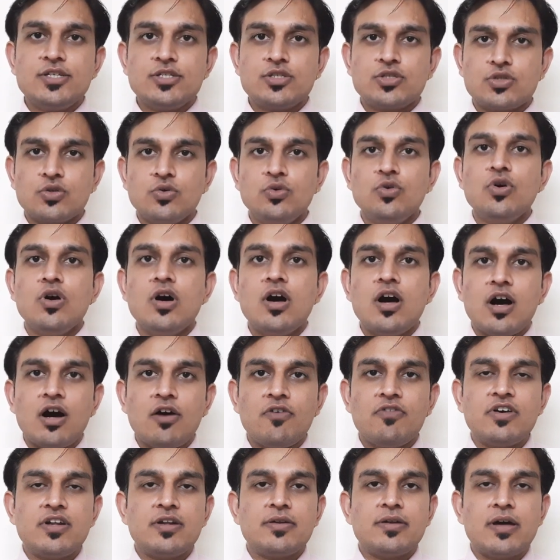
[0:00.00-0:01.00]
so
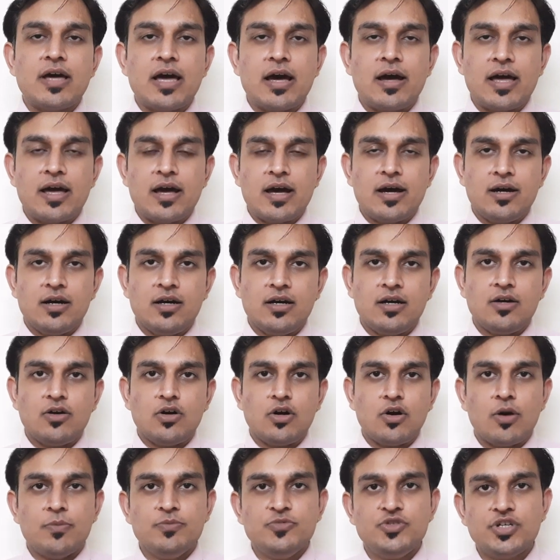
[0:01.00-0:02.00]
our
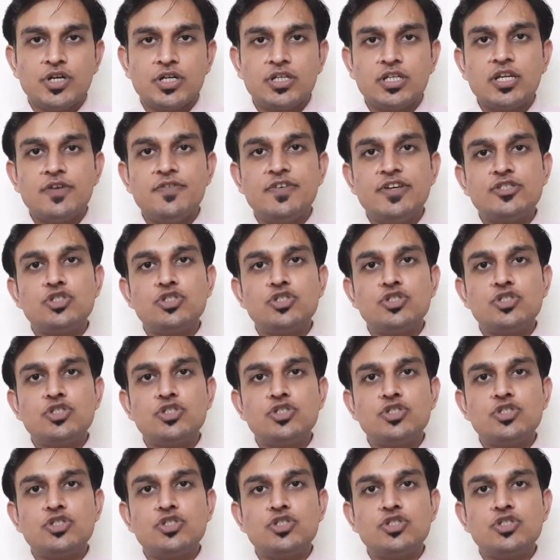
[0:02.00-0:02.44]
objective